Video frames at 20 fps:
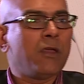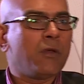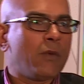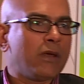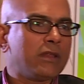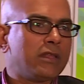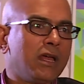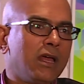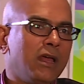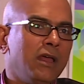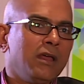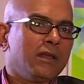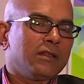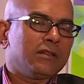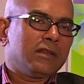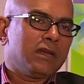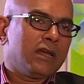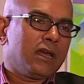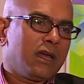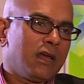Whether
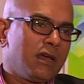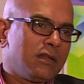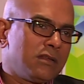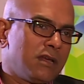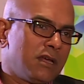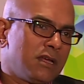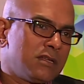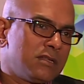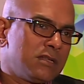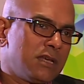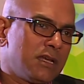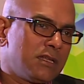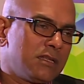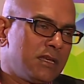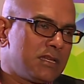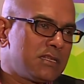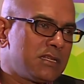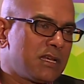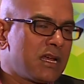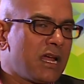
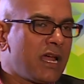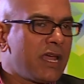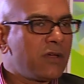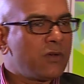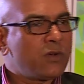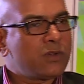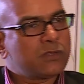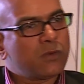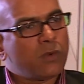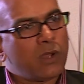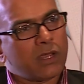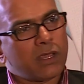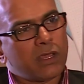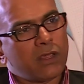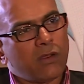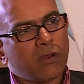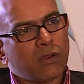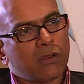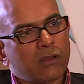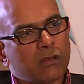there's a guy who's
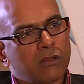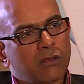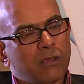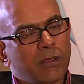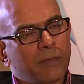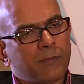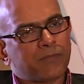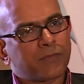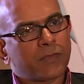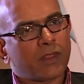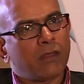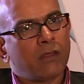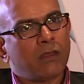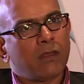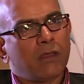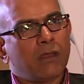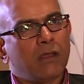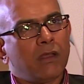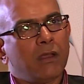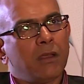working on
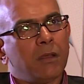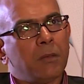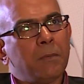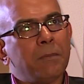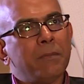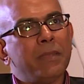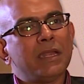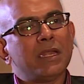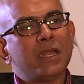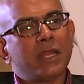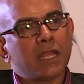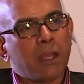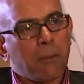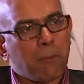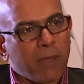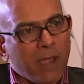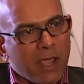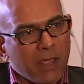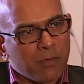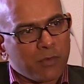building a
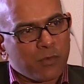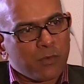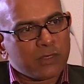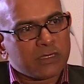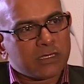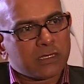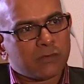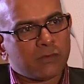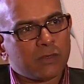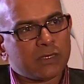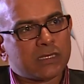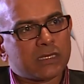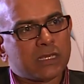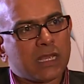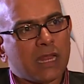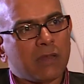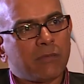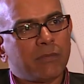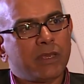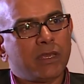pipe which
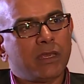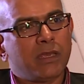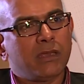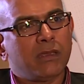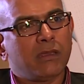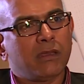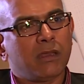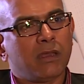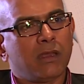can be